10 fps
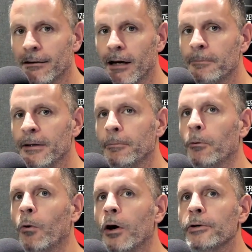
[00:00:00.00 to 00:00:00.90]
A lot of
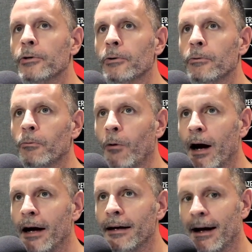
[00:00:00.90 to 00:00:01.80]
people wonder
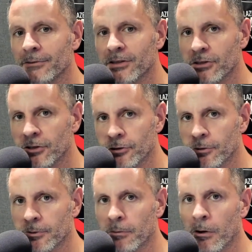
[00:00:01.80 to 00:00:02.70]
why I have such an issue
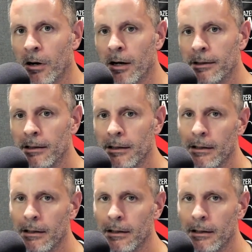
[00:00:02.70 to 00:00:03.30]
with LeBron.